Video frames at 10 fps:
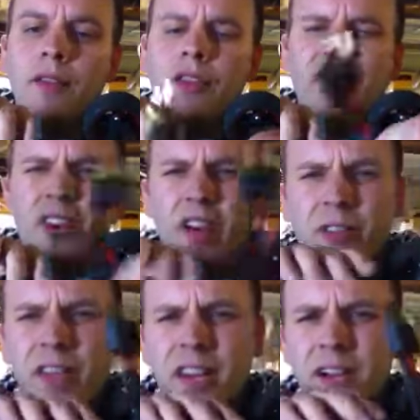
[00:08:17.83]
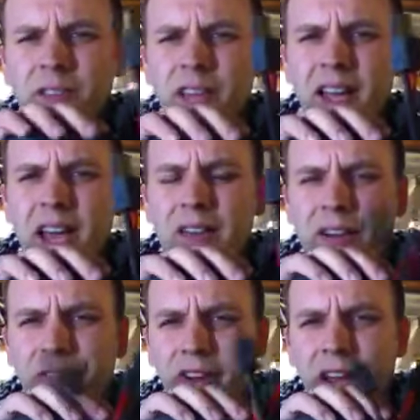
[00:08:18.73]
There's another connector they have.
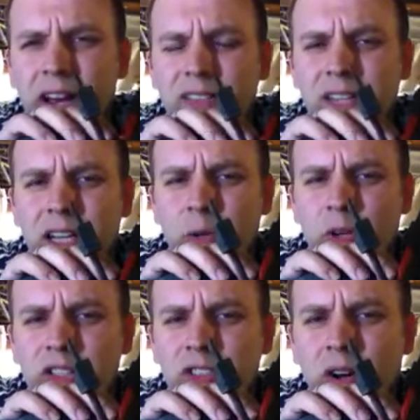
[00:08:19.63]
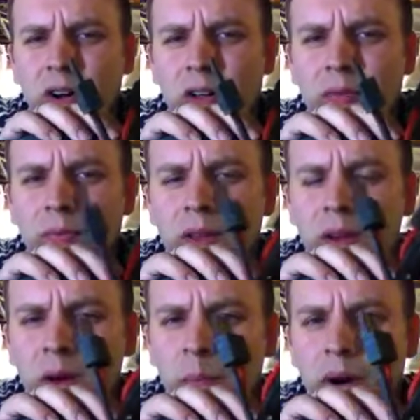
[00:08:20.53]
I forgot exactly what it's called,
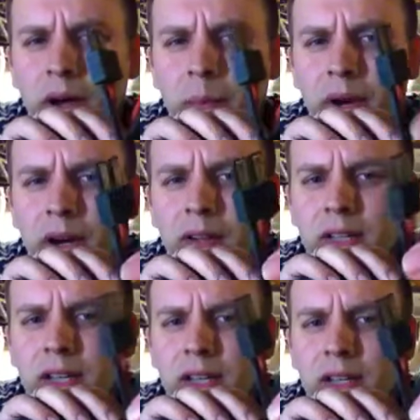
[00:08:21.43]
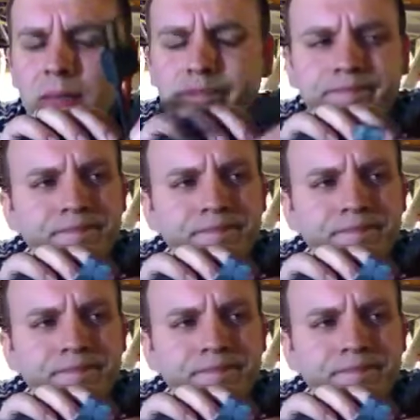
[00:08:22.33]
but apparently